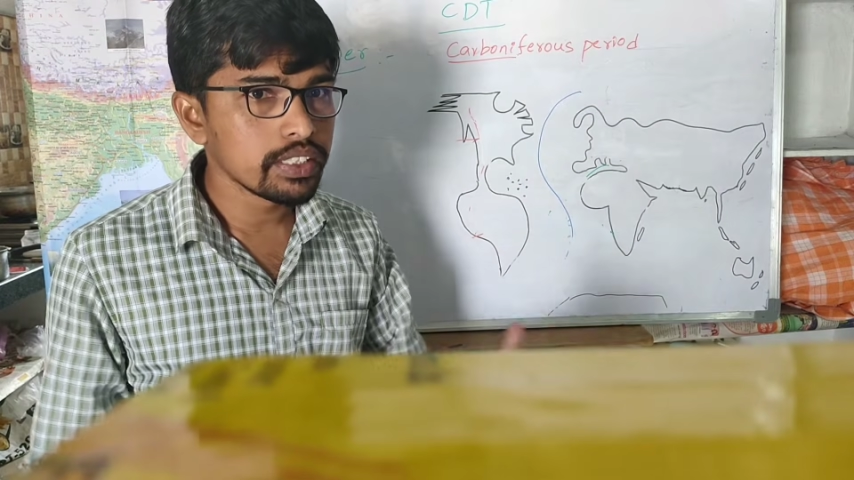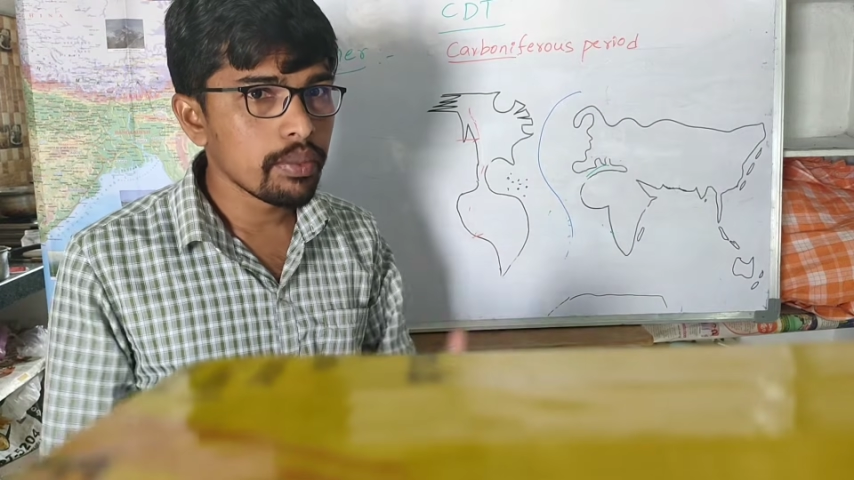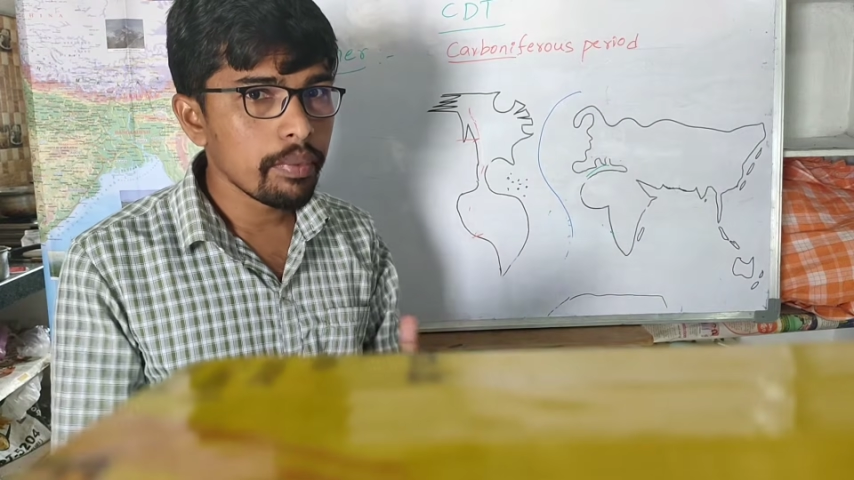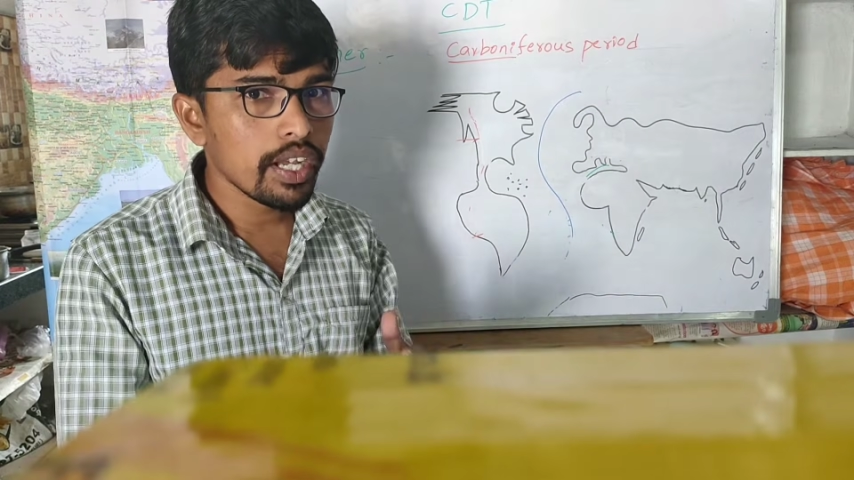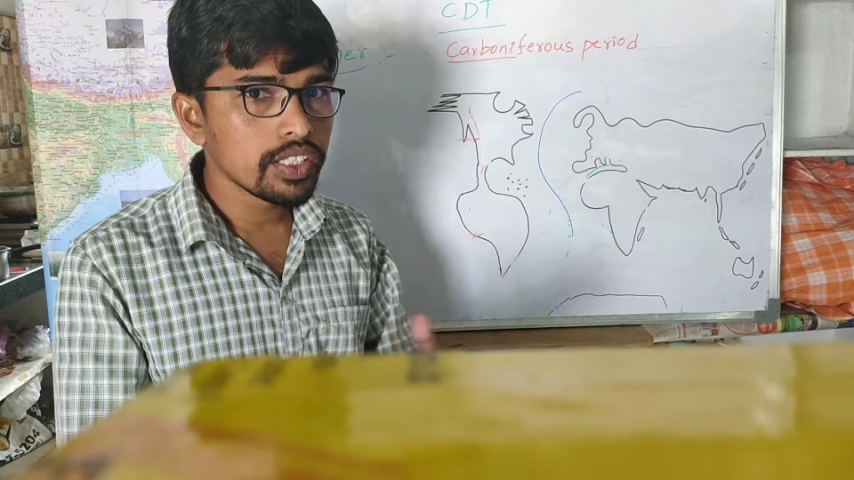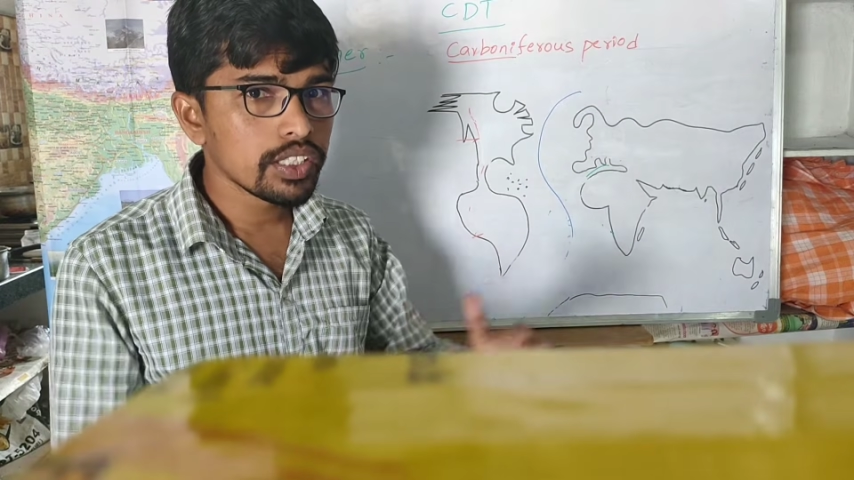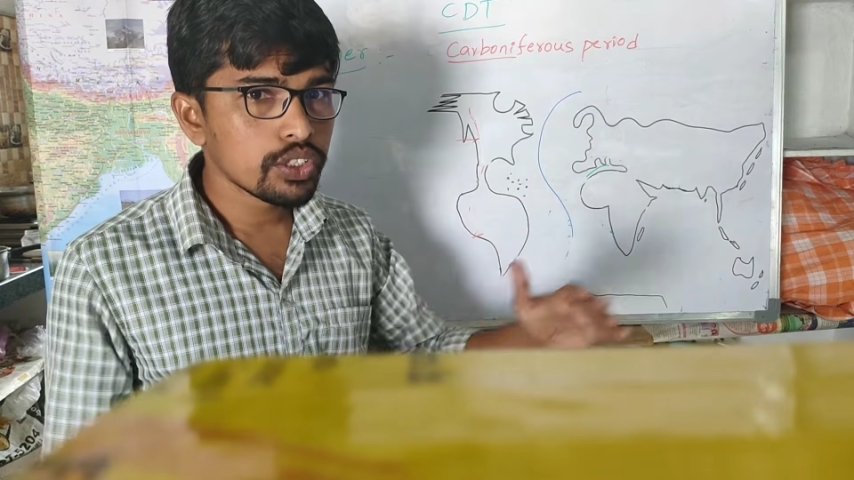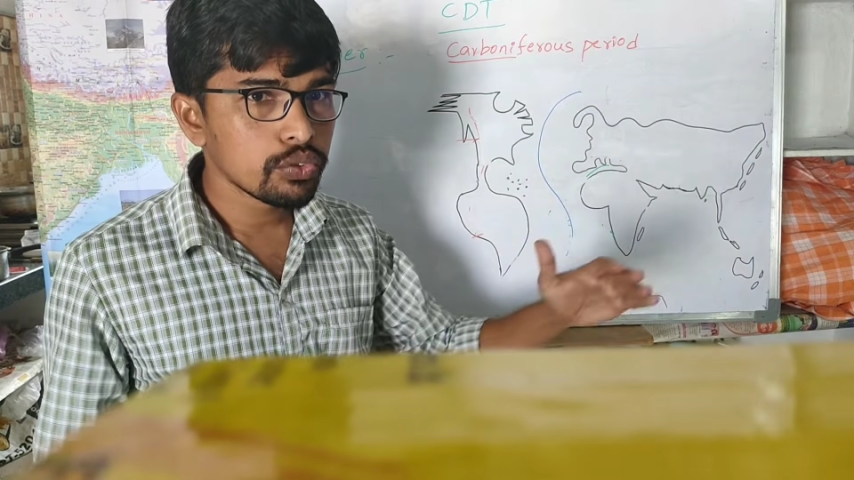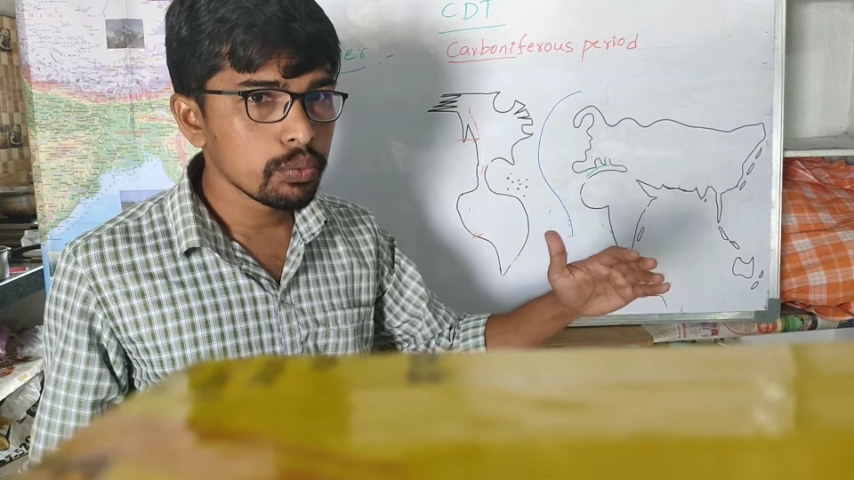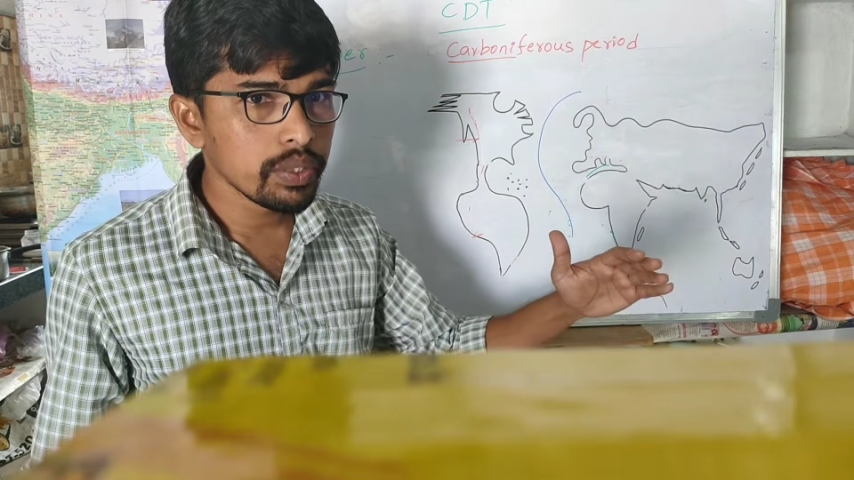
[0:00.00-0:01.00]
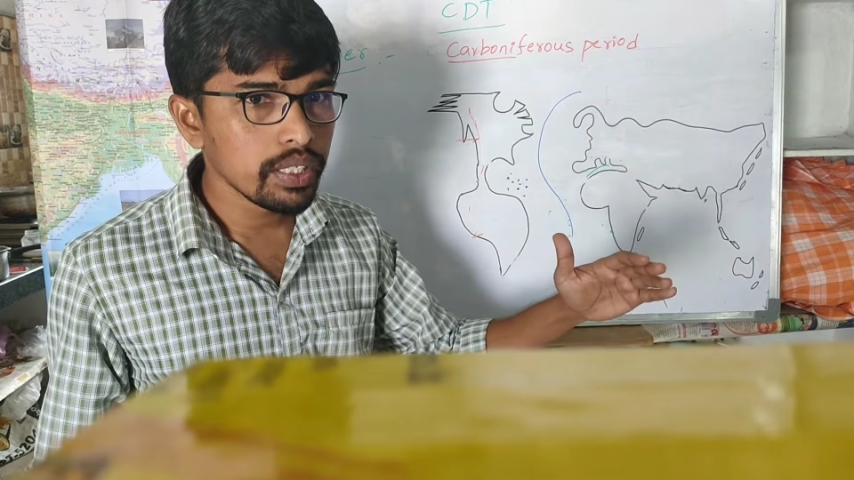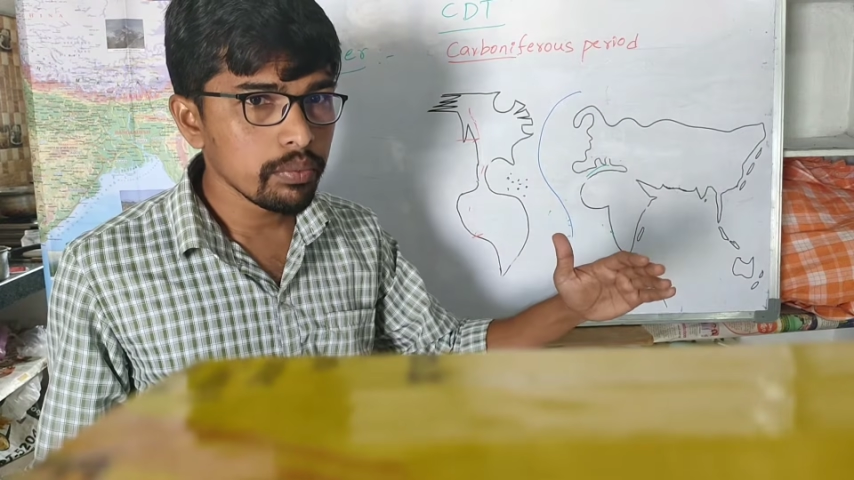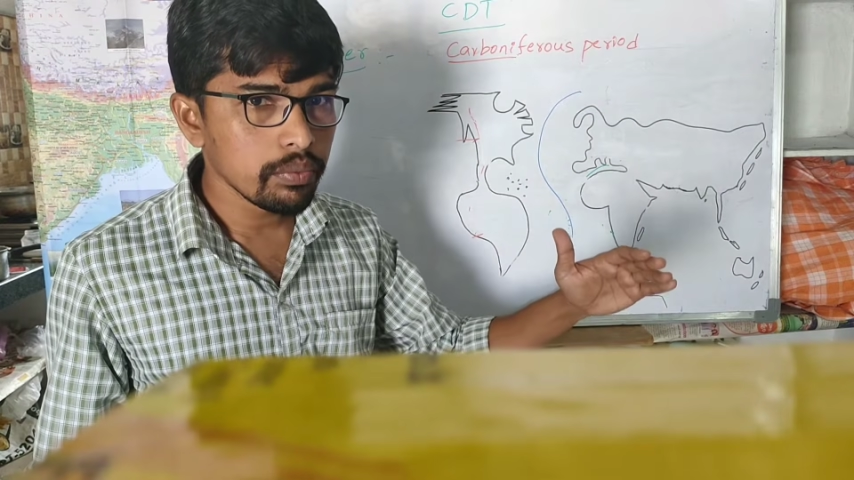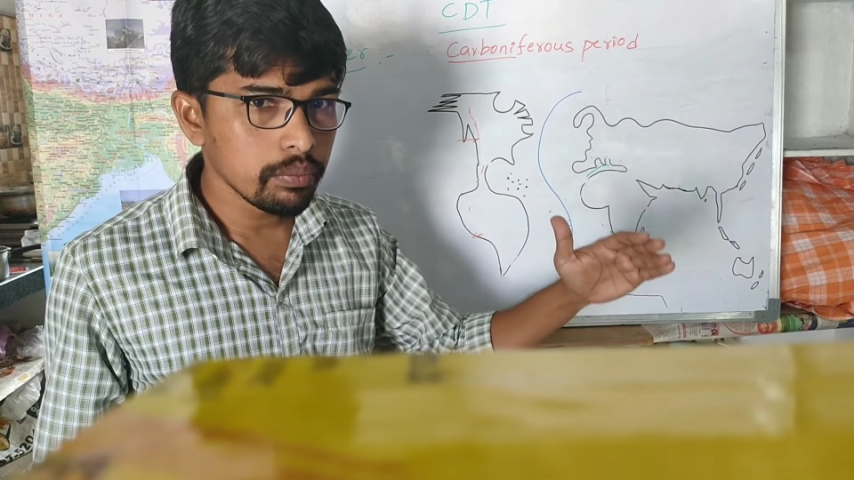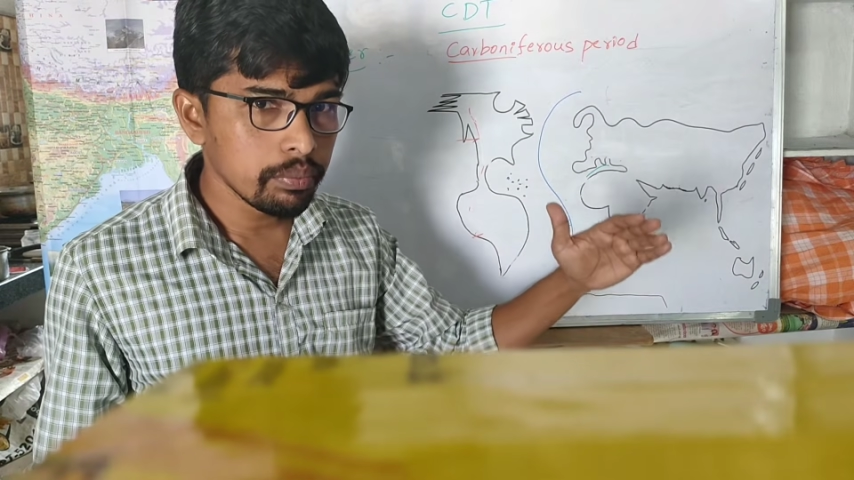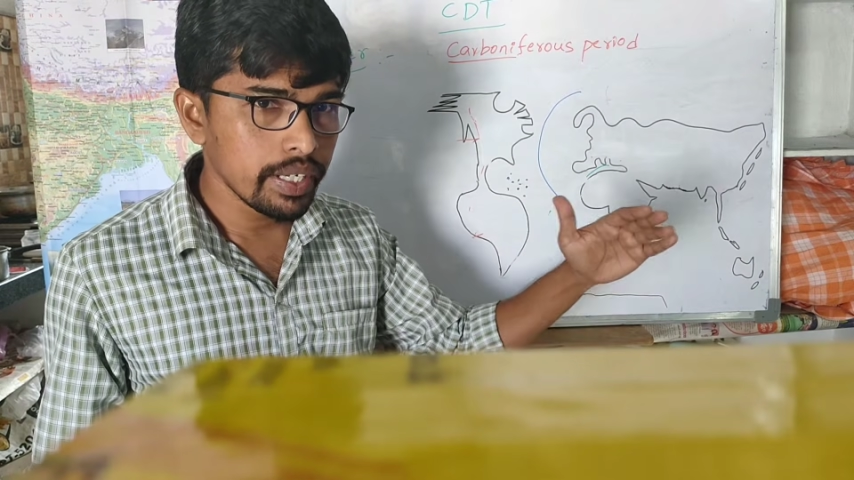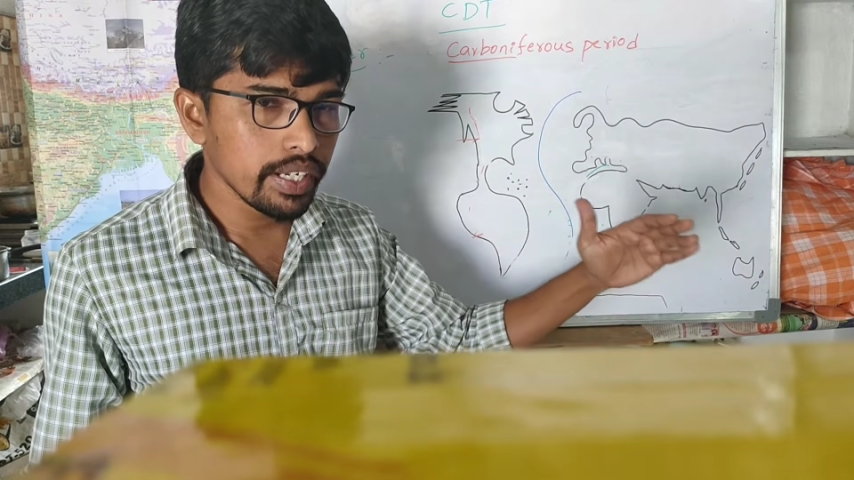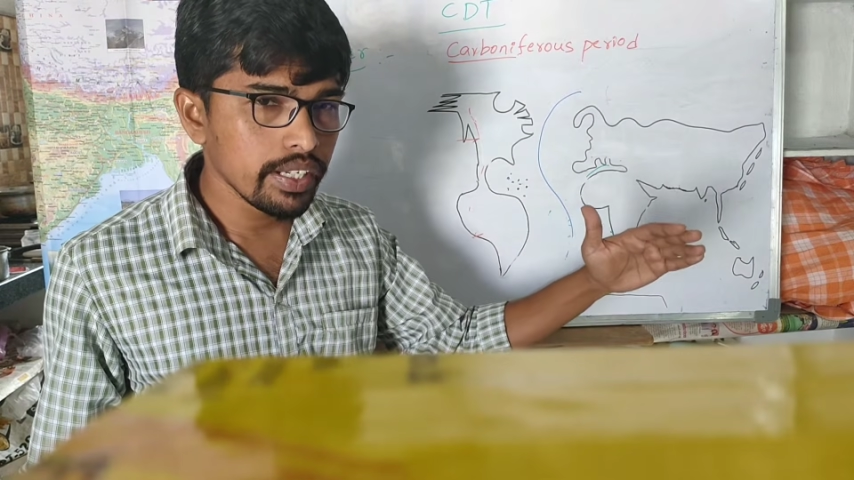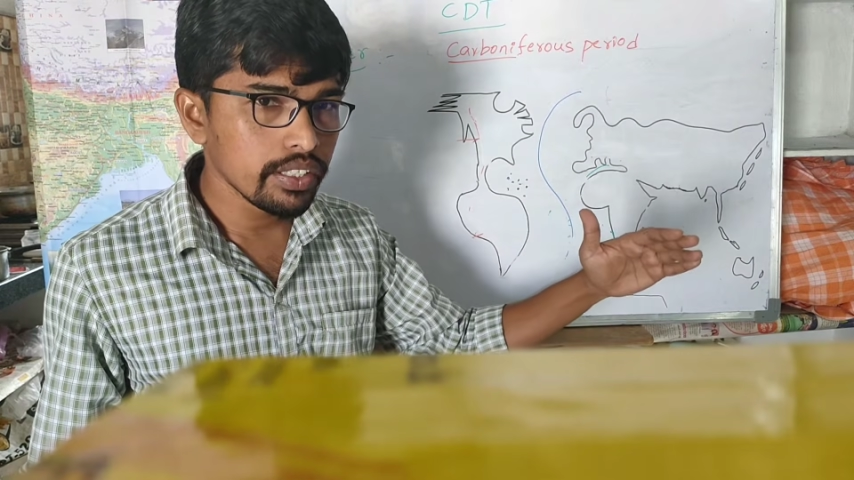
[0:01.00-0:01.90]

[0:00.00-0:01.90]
The Pangea is breaking